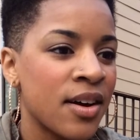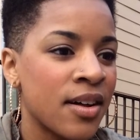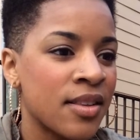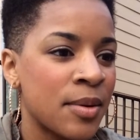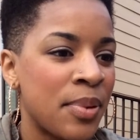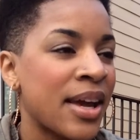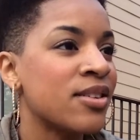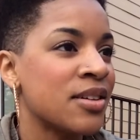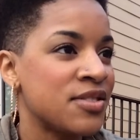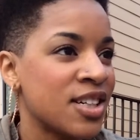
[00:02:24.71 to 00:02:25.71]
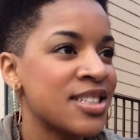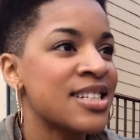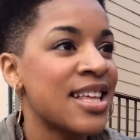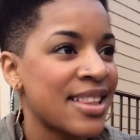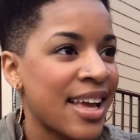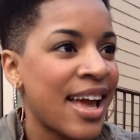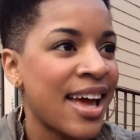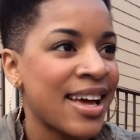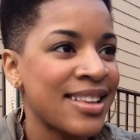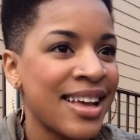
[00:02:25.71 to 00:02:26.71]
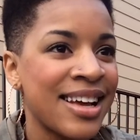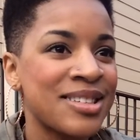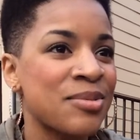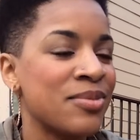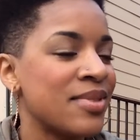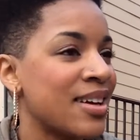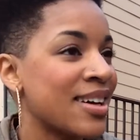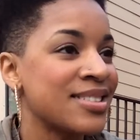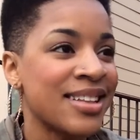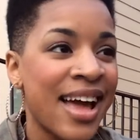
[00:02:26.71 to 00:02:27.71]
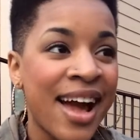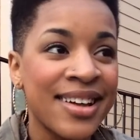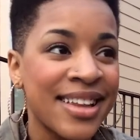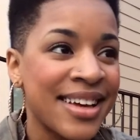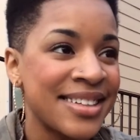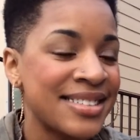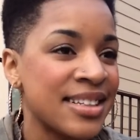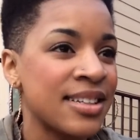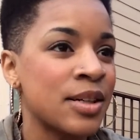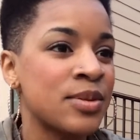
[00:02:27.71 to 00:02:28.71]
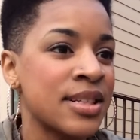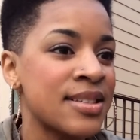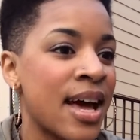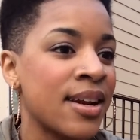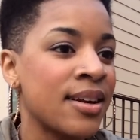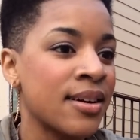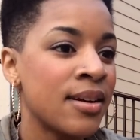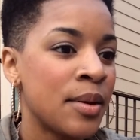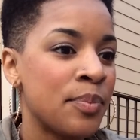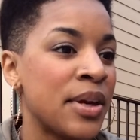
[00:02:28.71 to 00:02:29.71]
the panel of judges that they had some excellent accolades, and it was exciting to